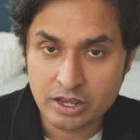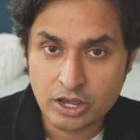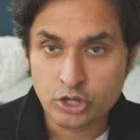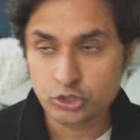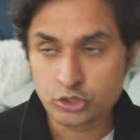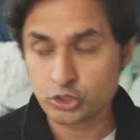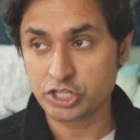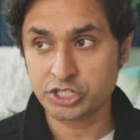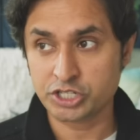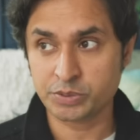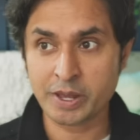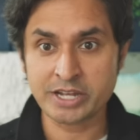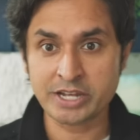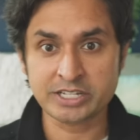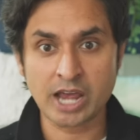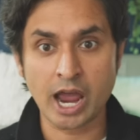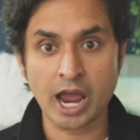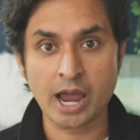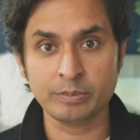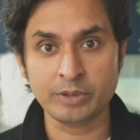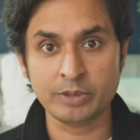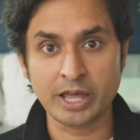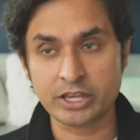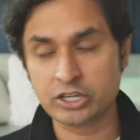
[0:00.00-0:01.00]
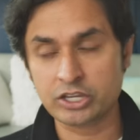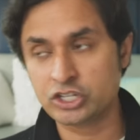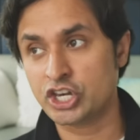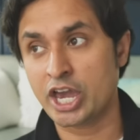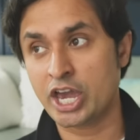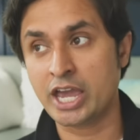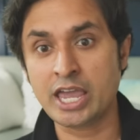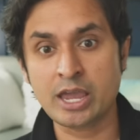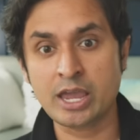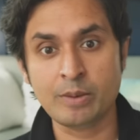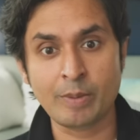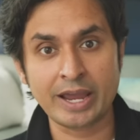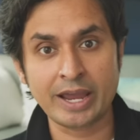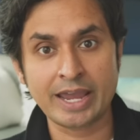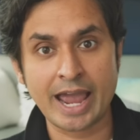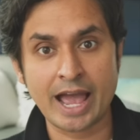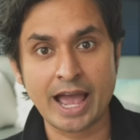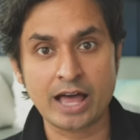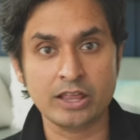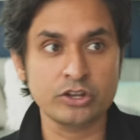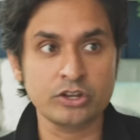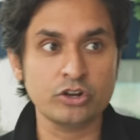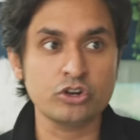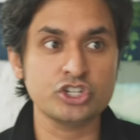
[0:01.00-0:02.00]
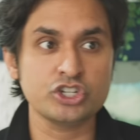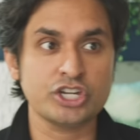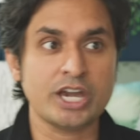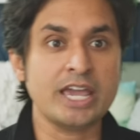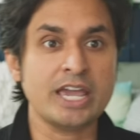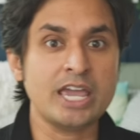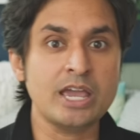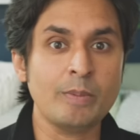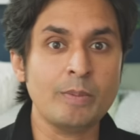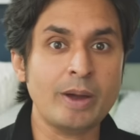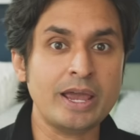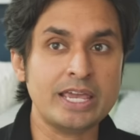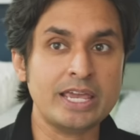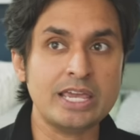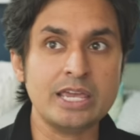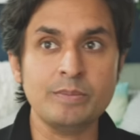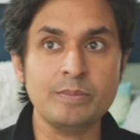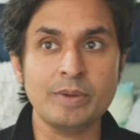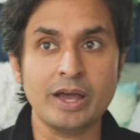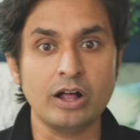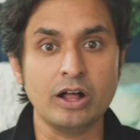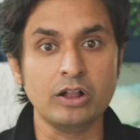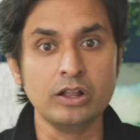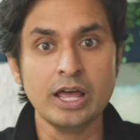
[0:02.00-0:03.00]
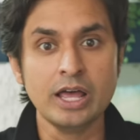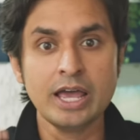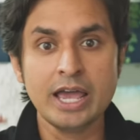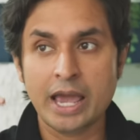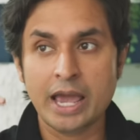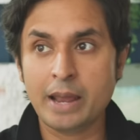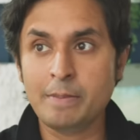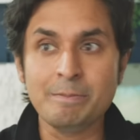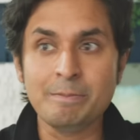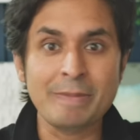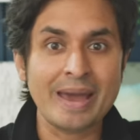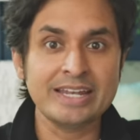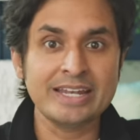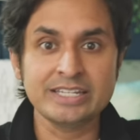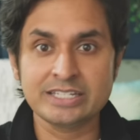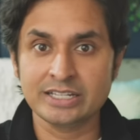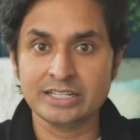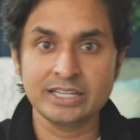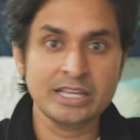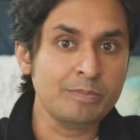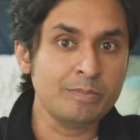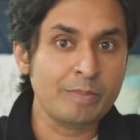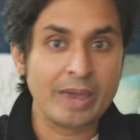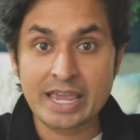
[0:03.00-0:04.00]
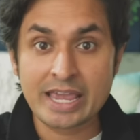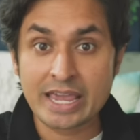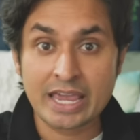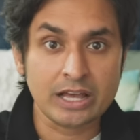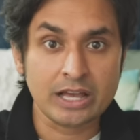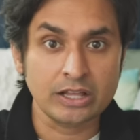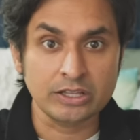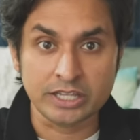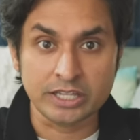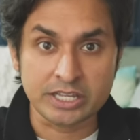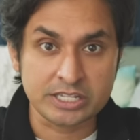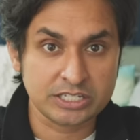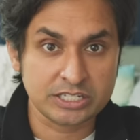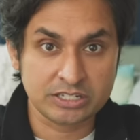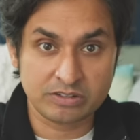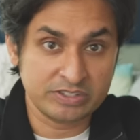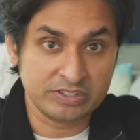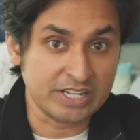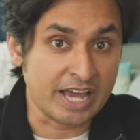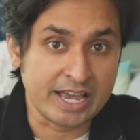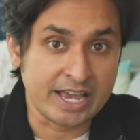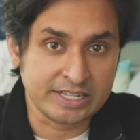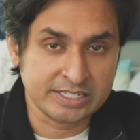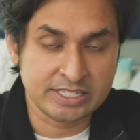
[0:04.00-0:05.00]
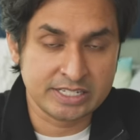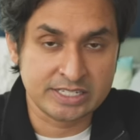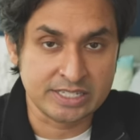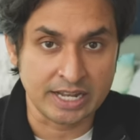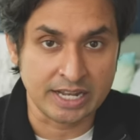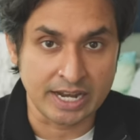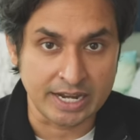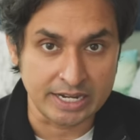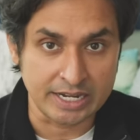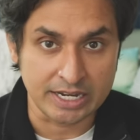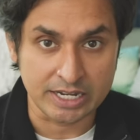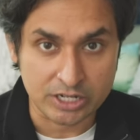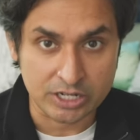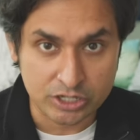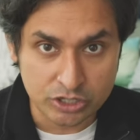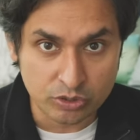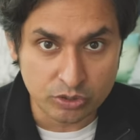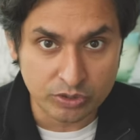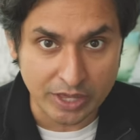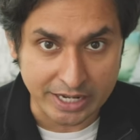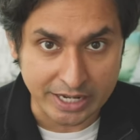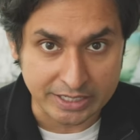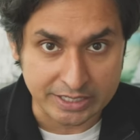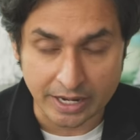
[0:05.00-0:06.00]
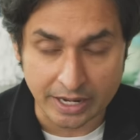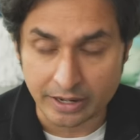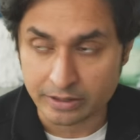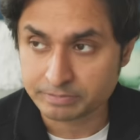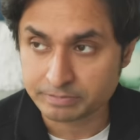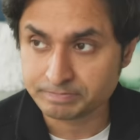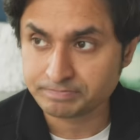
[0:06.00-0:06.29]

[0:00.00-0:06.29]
So I spend time like checking my calendar, checking my email, and mentally making a list of tasks that I need to do that day.